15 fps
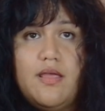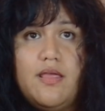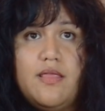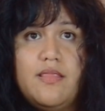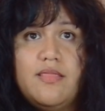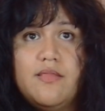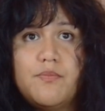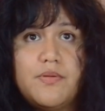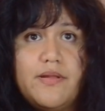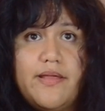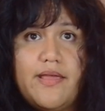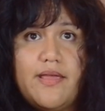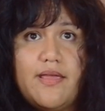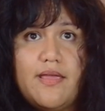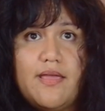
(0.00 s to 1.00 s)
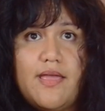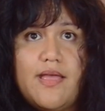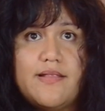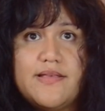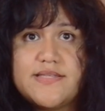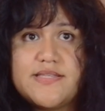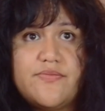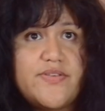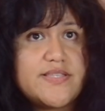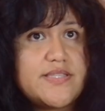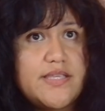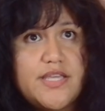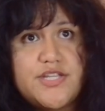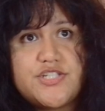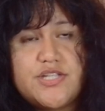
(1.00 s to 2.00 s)
in the play and his
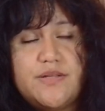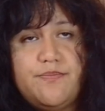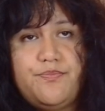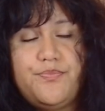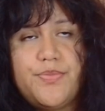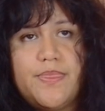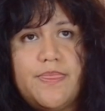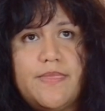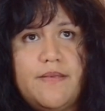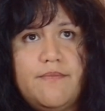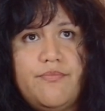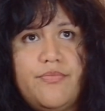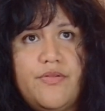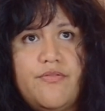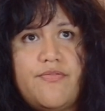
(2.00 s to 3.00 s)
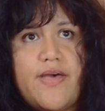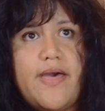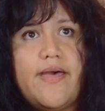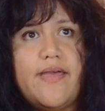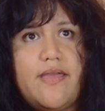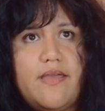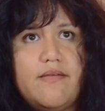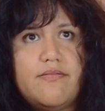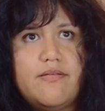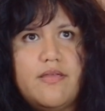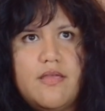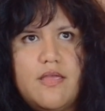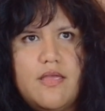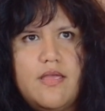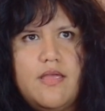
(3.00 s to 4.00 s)
investigation. 5.
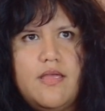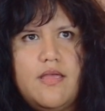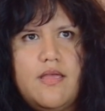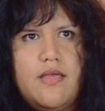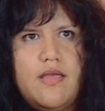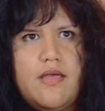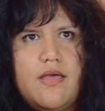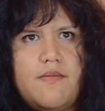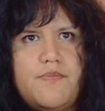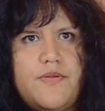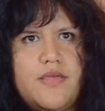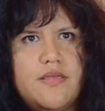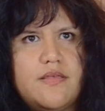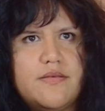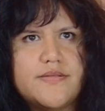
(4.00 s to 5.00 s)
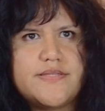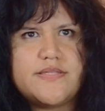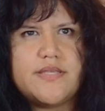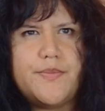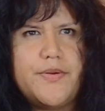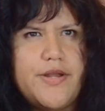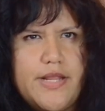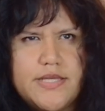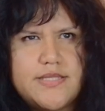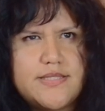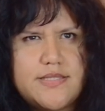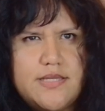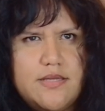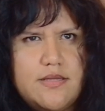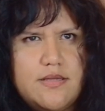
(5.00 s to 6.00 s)
Abiko's stubbornness.